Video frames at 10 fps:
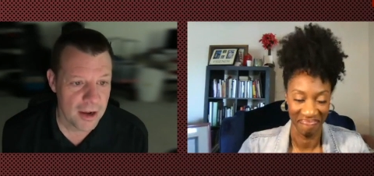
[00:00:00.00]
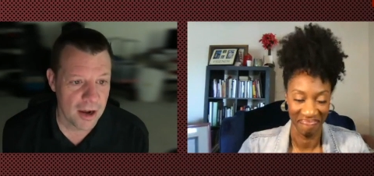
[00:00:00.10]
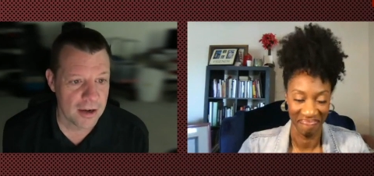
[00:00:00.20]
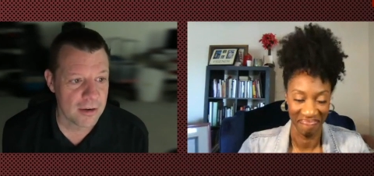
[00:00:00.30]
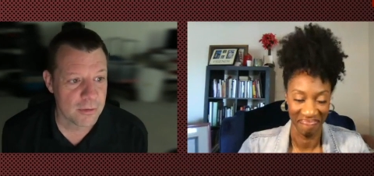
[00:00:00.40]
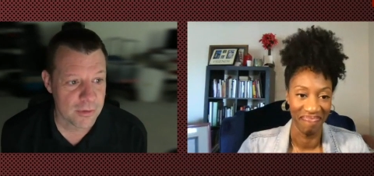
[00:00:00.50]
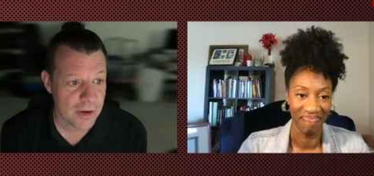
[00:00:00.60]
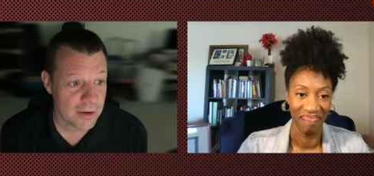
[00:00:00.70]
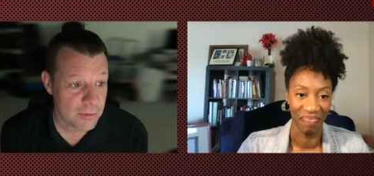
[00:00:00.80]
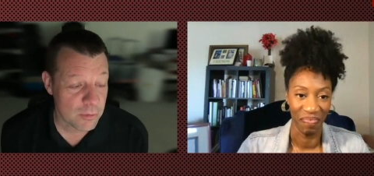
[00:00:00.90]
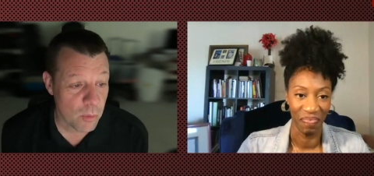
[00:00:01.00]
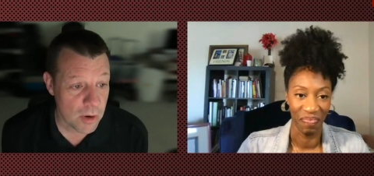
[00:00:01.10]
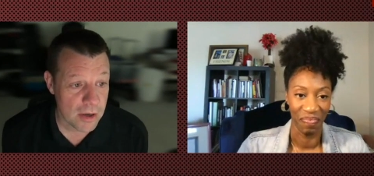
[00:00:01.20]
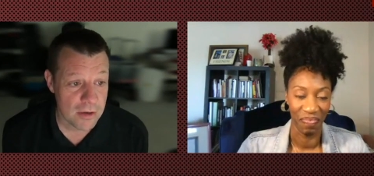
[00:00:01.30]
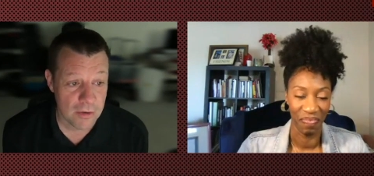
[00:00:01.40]
Speaker 1: of of
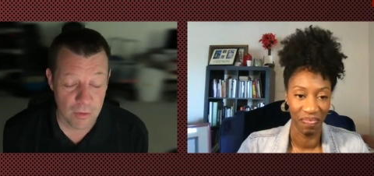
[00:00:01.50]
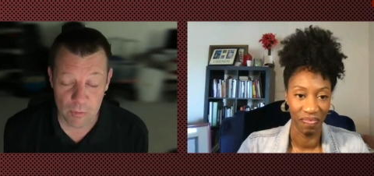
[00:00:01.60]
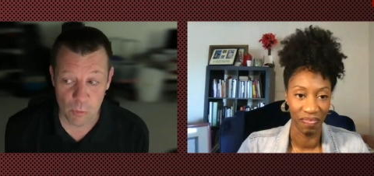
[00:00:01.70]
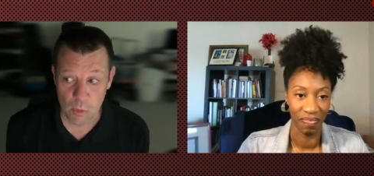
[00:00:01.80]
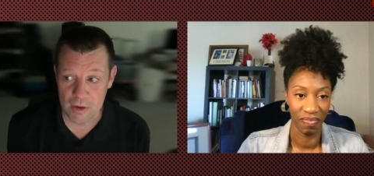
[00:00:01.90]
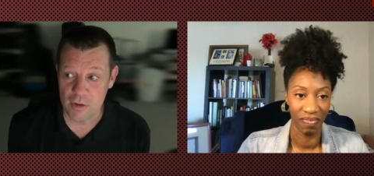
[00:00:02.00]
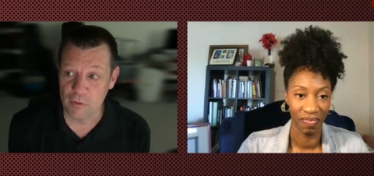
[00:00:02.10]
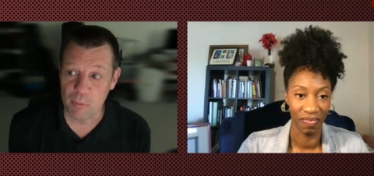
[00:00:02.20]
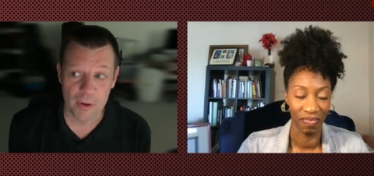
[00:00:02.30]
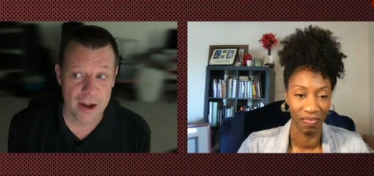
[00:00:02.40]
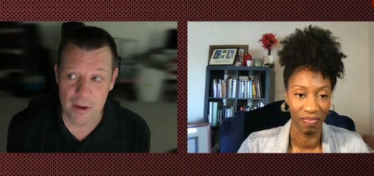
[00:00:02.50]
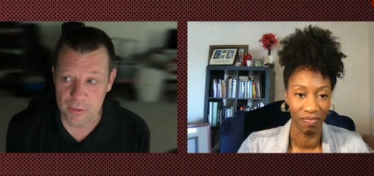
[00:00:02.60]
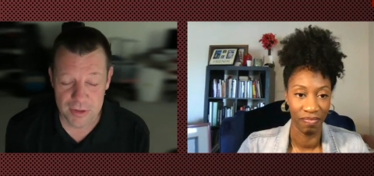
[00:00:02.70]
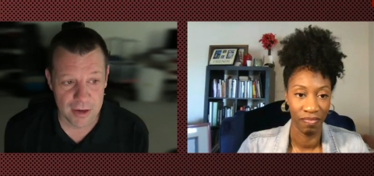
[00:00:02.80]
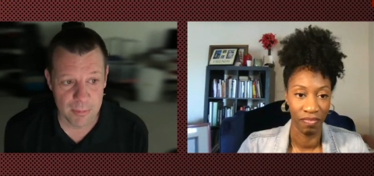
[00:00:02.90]
what what you've put
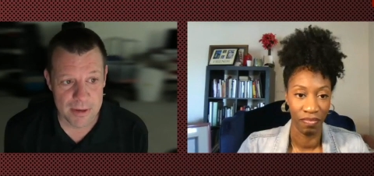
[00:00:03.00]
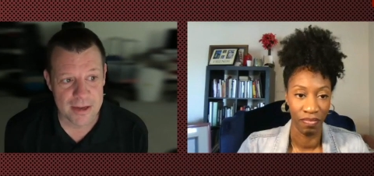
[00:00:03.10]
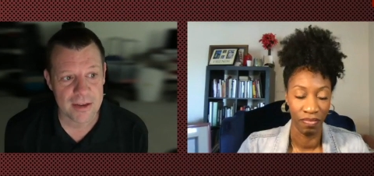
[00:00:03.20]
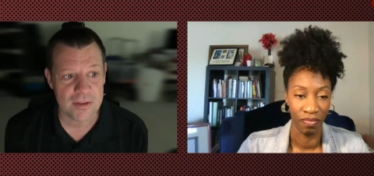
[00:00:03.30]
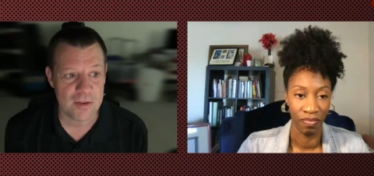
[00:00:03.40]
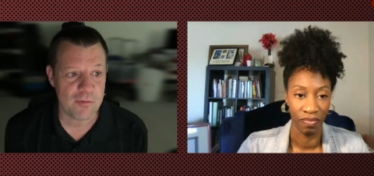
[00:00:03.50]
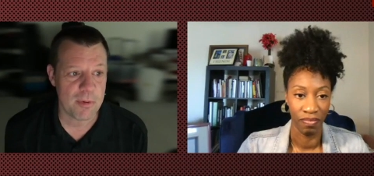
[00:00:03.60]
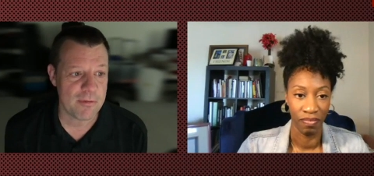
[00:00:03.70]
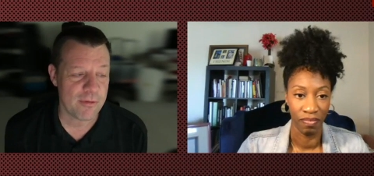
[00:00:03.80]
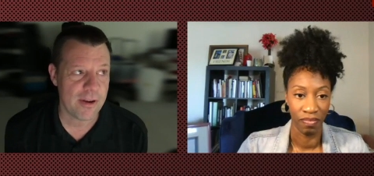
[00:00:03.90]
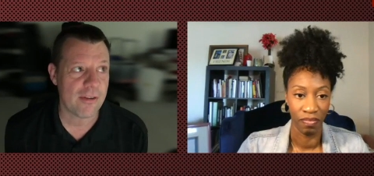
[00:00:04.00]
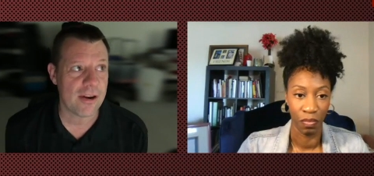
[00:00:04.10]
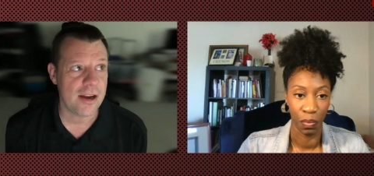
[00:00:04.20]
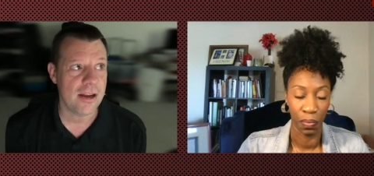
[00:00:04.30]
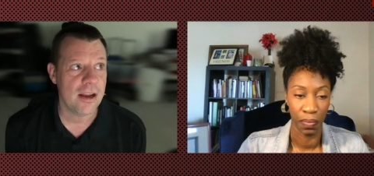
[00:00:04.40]
out there because you've been
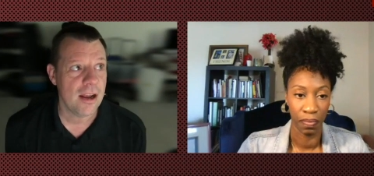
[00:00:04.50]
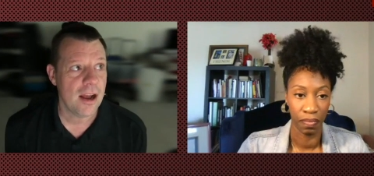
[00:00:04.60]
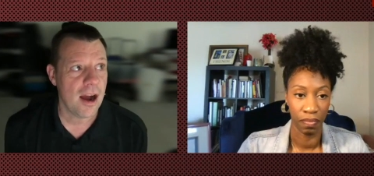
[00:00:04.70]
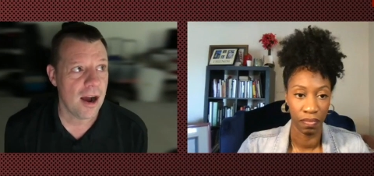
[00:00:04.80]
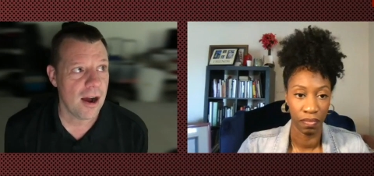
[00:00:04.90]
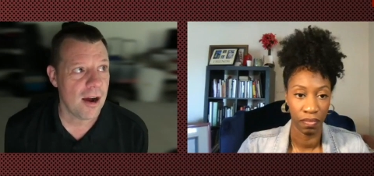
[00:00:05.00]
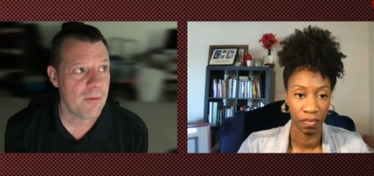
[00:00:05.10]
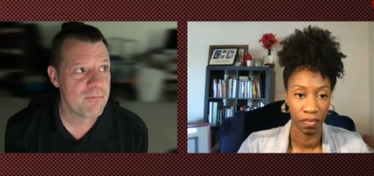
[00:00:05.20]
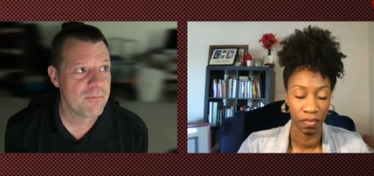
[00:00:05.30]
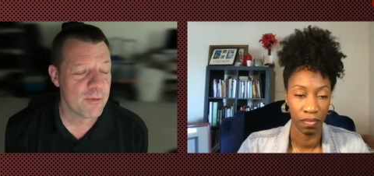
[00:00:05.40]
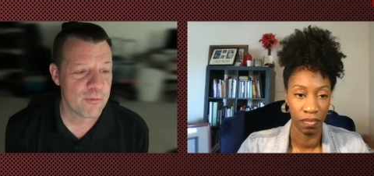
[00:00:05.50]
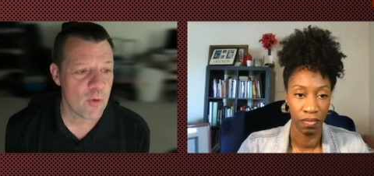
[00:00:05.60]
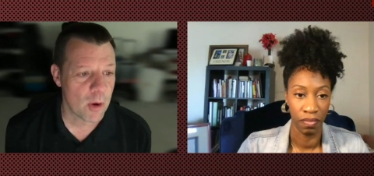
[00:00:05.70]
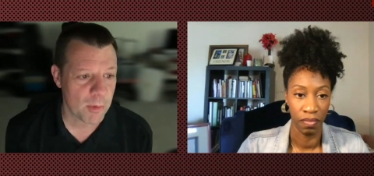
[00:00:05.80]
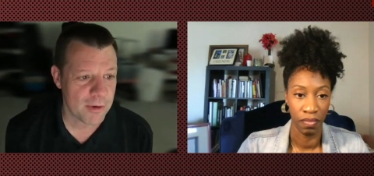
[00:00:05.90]
very uh,
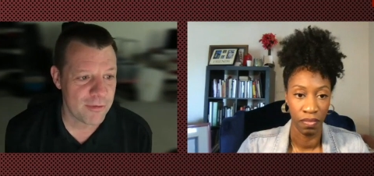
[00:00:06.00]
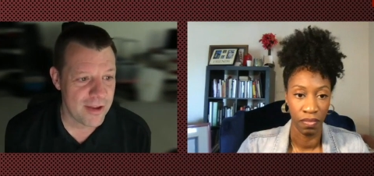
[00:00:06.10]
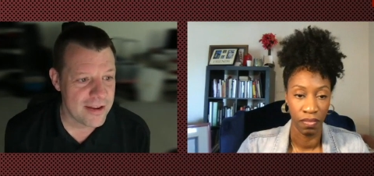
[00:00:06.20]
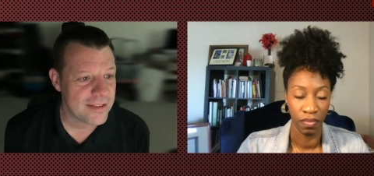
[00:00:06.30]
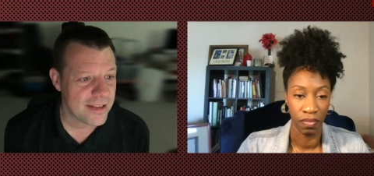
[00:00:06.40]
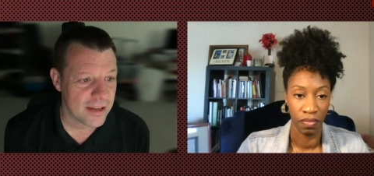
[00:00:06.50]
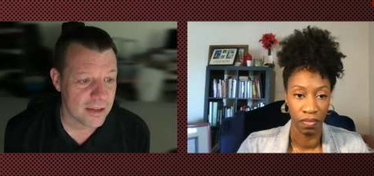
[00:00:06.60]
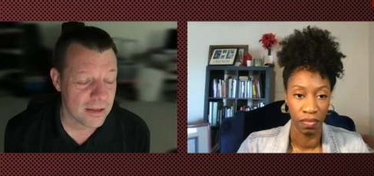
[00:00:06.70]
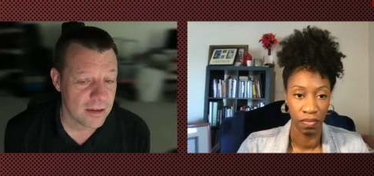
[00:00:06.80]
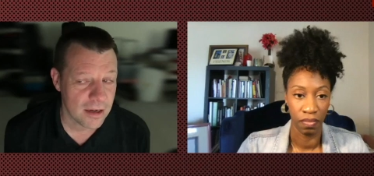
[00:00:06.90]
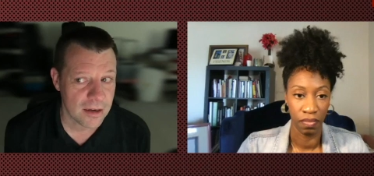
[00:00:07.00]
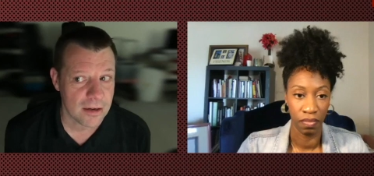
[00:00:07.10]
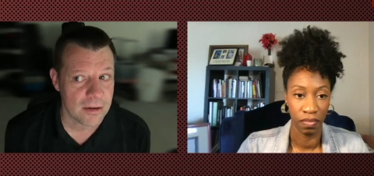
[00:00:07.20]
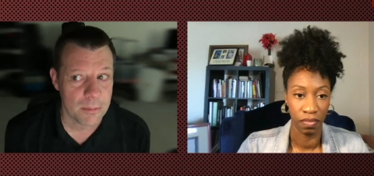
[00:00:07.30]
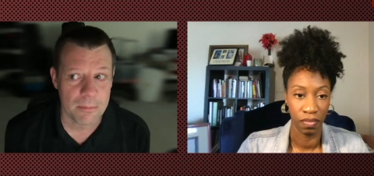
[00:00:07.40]
forward facing
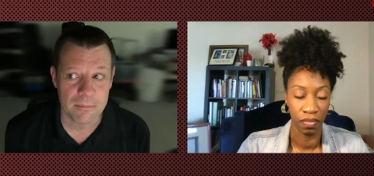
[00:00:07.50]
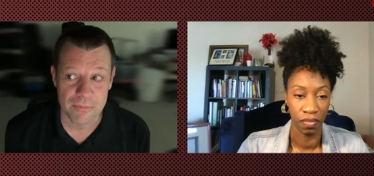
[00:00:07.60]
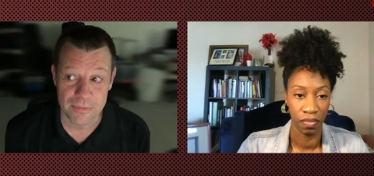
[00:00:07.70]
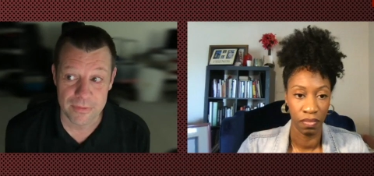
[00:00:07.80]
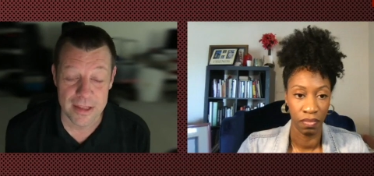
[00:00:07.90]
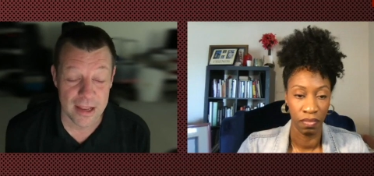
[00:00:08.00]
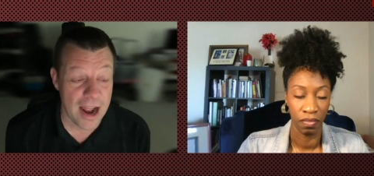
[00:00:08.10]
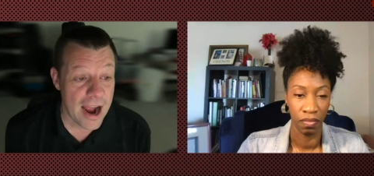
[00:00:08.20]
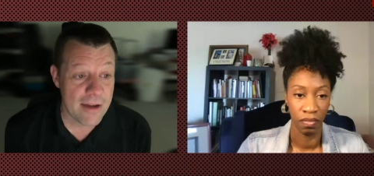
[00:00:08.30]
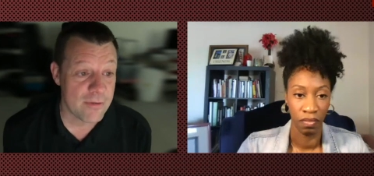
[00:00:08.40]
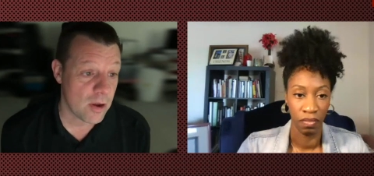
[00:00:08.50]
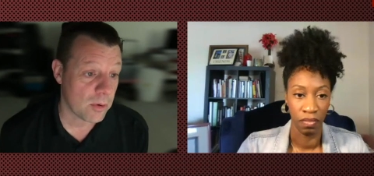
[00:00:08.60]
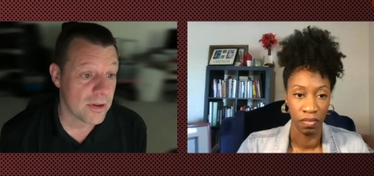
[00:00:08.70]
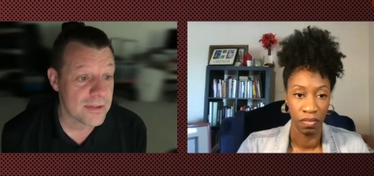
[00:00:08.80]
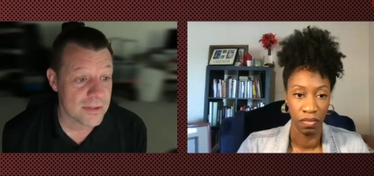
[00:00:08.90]
um, that I've
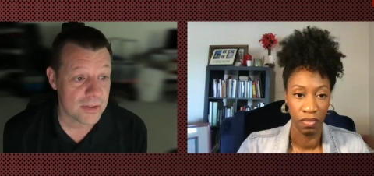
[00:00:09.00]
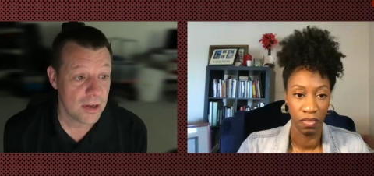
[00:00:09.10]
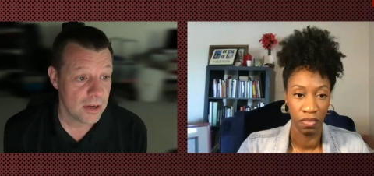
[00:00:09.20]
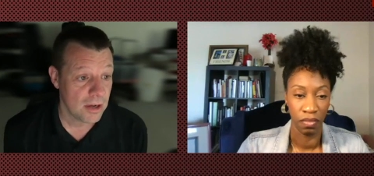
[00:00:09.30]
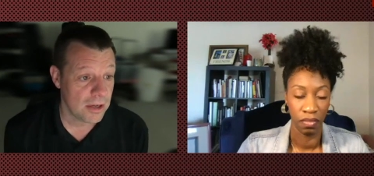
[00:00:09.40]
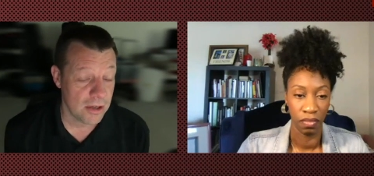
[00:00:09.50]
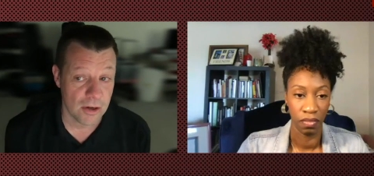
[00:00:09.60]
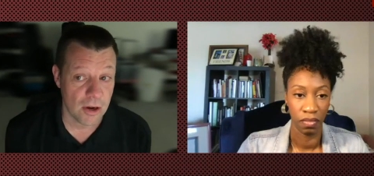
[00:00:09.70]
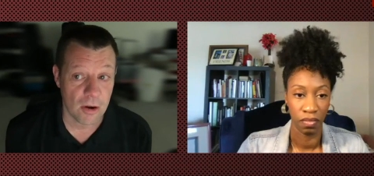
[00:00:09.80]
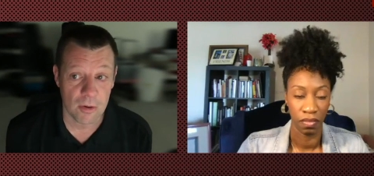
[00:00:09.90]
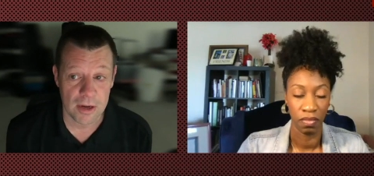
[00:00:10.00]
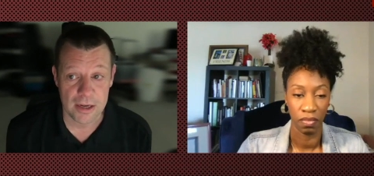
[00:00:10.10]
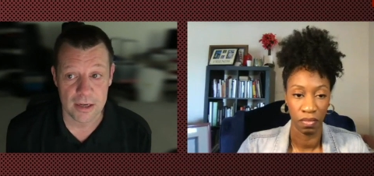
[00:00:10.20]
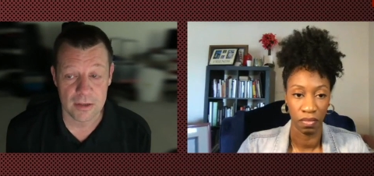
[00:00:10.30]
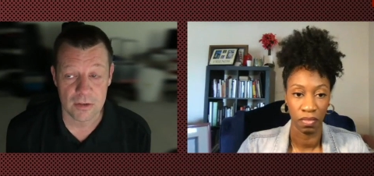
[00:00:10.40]
noticed, you know,
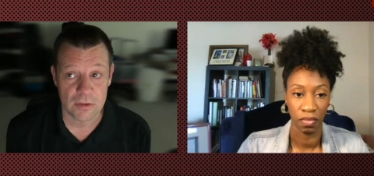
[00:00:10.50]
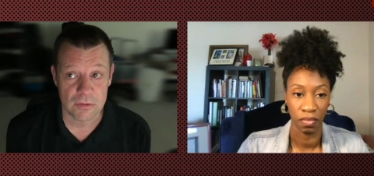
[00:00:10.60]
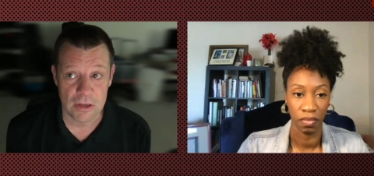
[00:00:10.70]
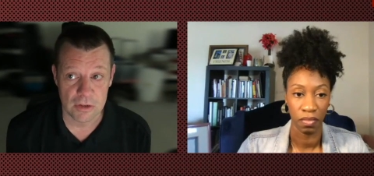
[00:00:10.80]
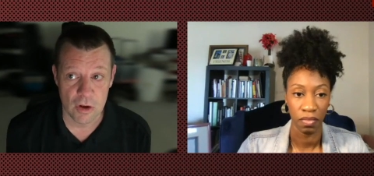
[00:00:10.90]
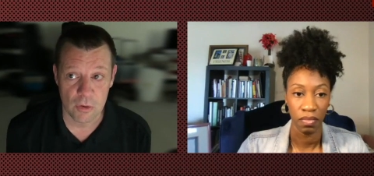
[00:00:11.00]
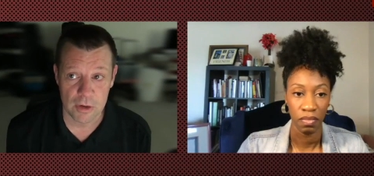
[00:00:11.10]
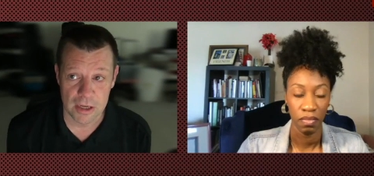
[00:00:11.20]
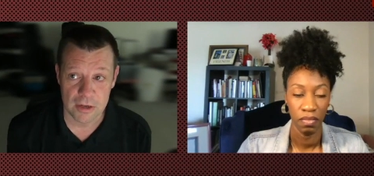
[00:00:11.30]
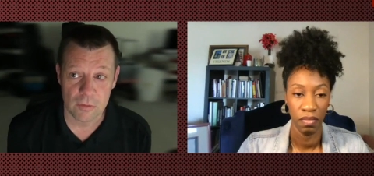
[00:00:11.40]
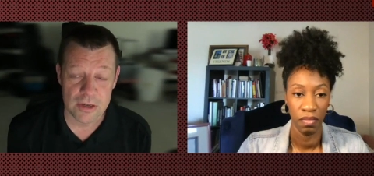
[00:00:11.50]
and and going and